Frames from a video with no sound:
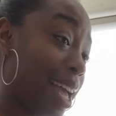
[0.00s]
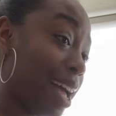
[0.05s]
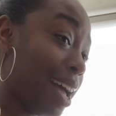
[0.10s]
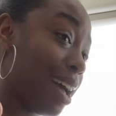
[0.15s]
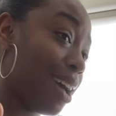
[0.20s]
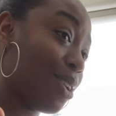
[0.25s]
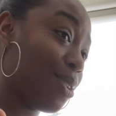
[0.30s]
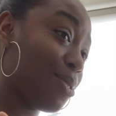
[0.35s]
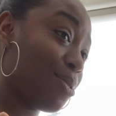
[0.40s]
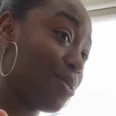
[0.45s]

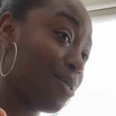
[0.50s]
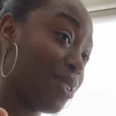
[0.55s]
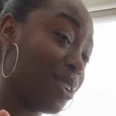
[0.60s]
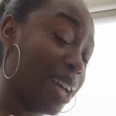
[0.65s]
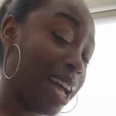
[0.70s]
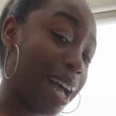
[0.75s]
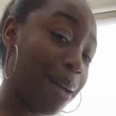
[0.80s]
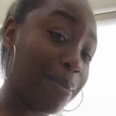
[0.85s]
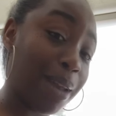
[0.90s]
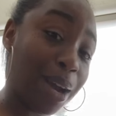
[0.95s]
Oh,
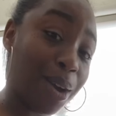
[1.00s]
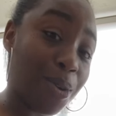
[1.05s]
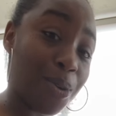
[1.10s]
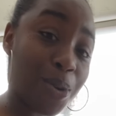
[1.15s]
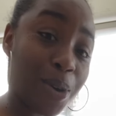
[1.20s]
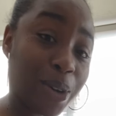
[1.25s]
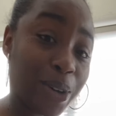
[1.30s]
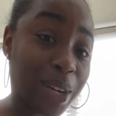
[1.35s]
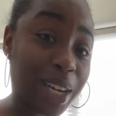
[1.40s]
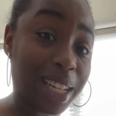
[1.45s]
I'm not going to
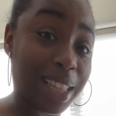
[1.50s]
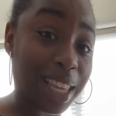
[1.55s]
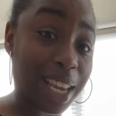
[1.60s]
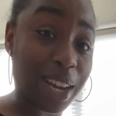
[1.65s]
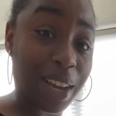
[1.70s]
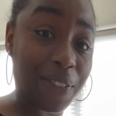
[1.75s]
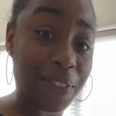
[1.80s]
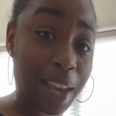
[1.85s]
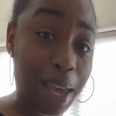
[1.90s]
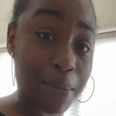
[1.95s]
order anything
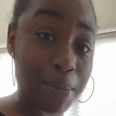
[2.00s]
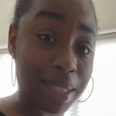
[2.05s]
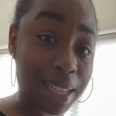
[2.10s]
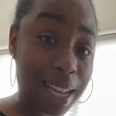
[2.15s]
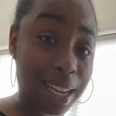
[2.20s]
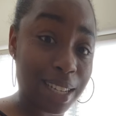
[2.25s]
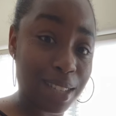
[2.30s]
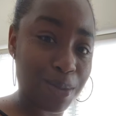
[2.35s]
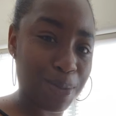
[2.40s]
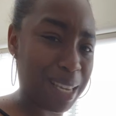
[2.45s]
off of
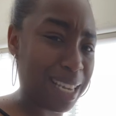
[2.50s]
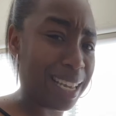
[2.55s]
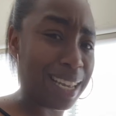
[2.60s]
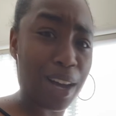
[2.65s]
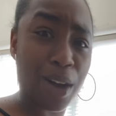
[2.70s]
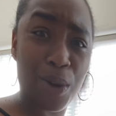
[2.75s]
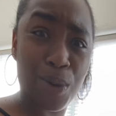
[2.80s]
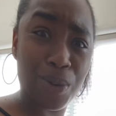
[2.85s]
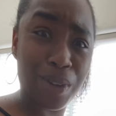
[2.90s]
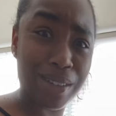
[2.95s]
Amazon this week.
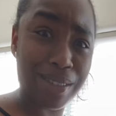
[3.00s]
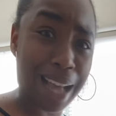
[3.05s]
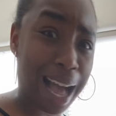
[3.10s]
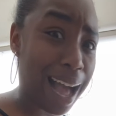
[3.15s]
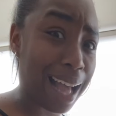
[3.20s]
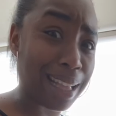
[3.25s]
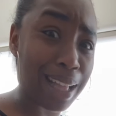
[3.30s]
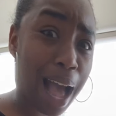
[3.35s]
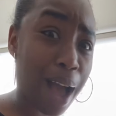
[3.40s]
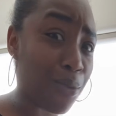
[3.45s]
Oh,
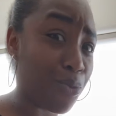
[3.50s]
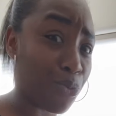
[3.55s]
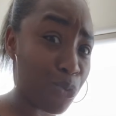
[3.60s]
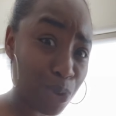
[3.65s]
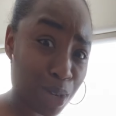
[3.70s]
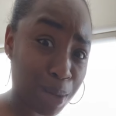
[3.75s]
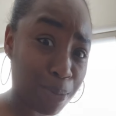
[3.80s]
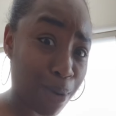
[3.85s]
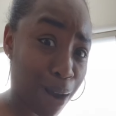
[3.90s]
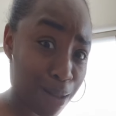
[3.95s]
I, I
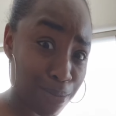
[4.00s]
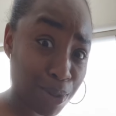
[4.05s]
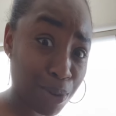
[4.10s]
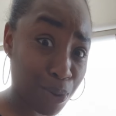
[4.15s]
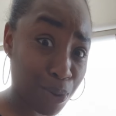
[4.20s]
really probably